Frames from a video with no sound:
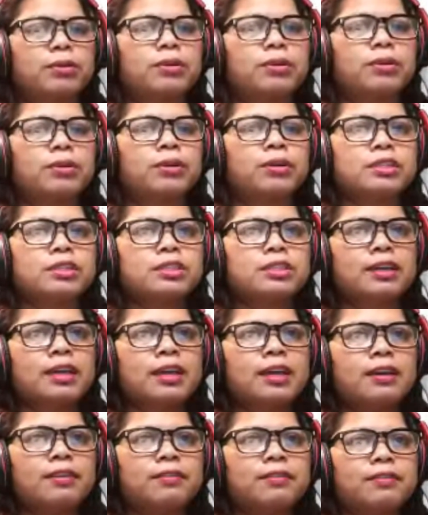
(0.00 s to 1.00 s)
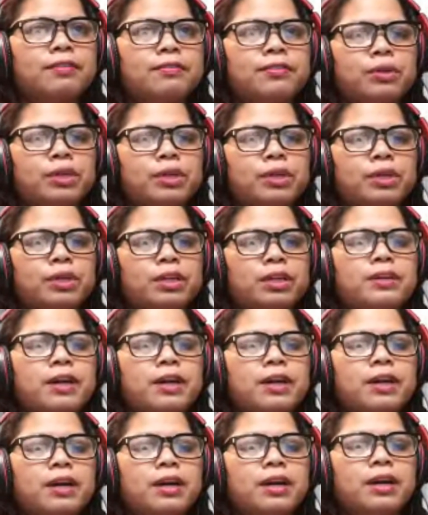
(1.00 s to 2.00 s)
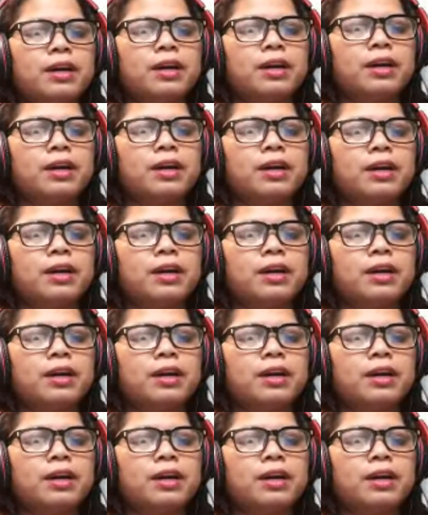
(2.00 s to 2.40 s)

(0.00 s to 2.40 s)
So they have 3 to 5 years.